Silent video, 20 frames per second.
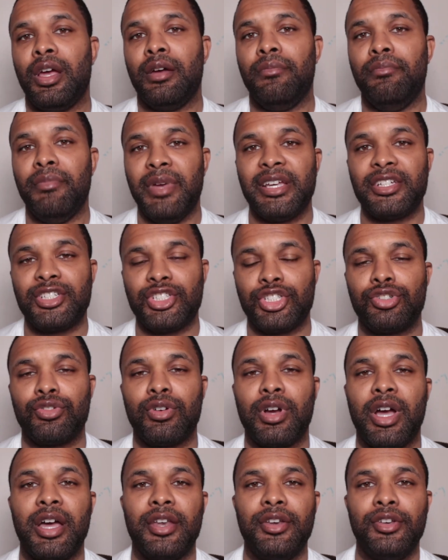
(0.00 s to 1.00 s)
make
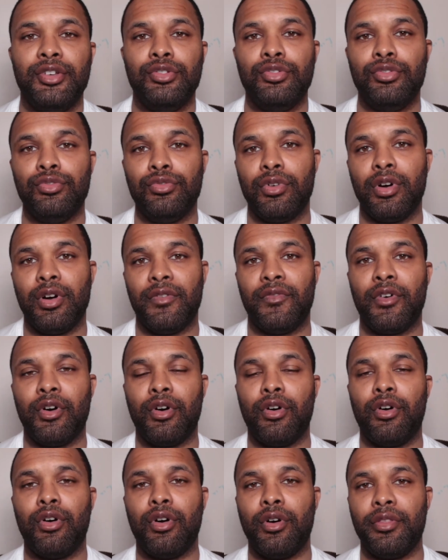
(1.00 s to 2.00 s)
sure I knew of
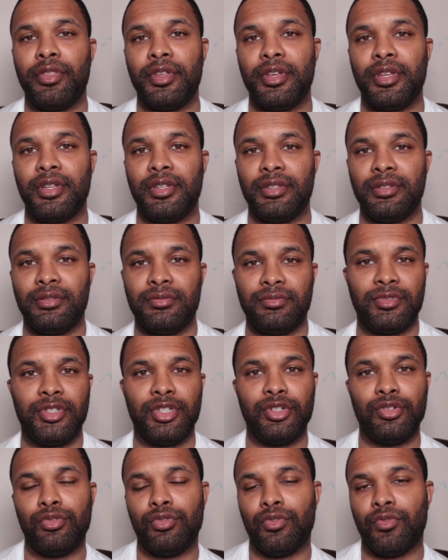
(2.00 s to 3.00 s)
all the
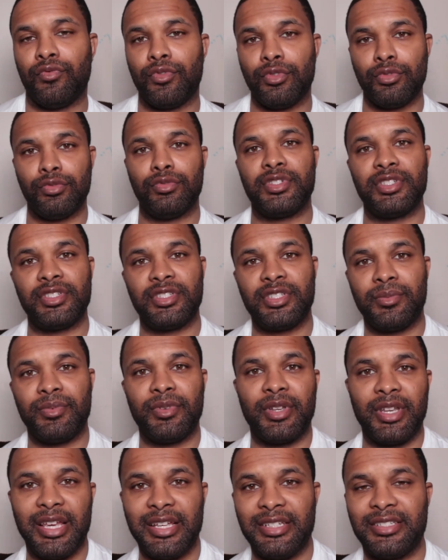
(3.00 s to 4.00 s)
little rules and
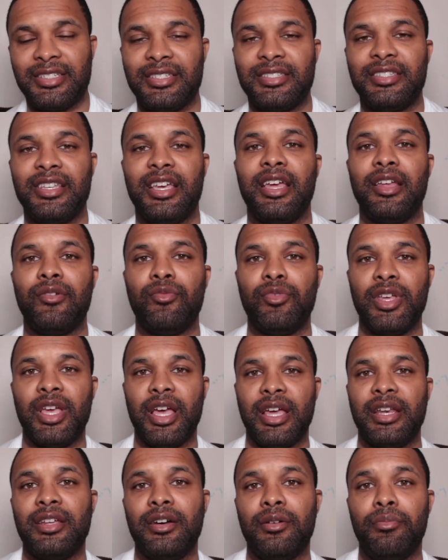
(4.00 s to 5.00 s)
stipulations that we
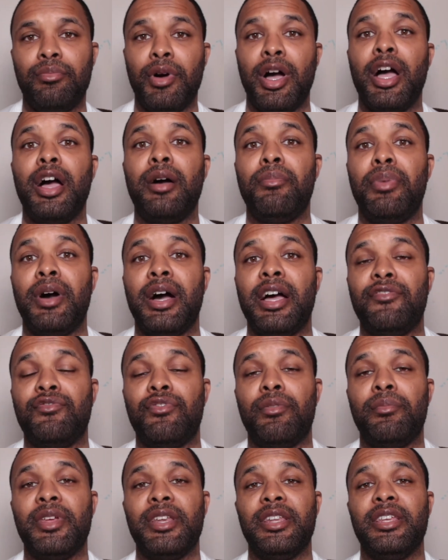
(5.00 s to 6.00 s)
had to abide by
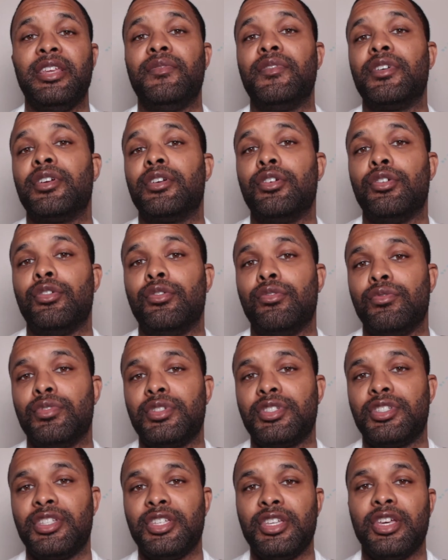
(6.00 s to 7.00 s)
for me to even go
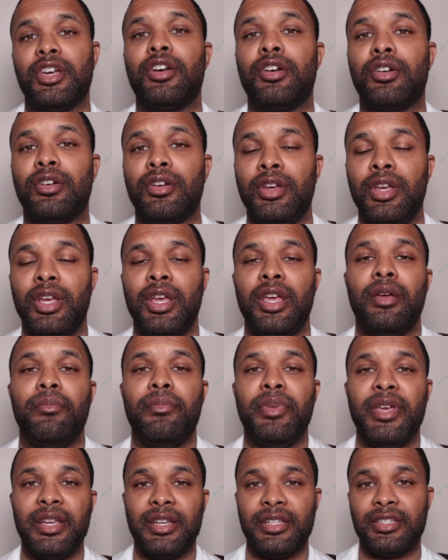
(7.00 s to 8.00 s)
see her.
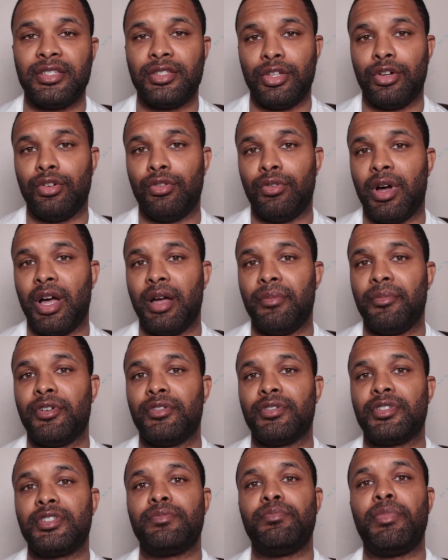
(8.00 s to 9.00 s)
And being as though I'm
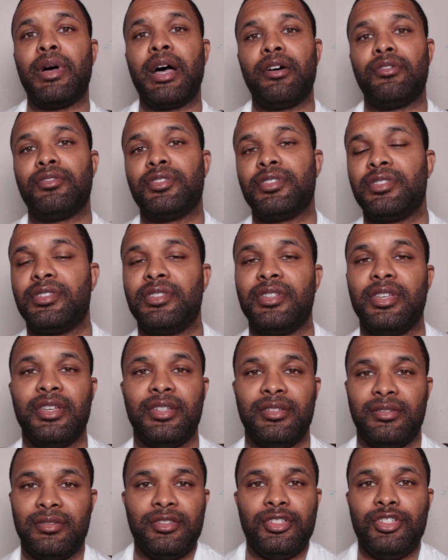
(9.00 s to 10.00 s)
her spouse, then
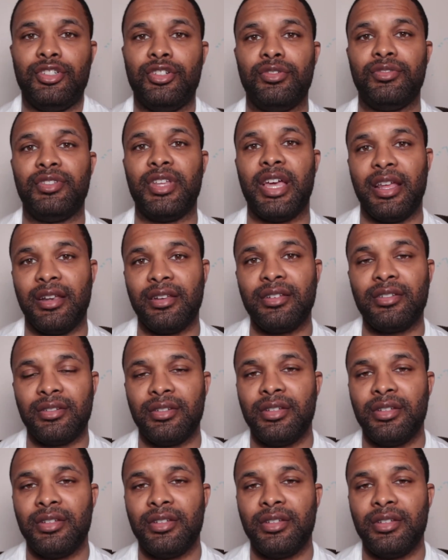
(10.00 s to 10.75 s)
you know, that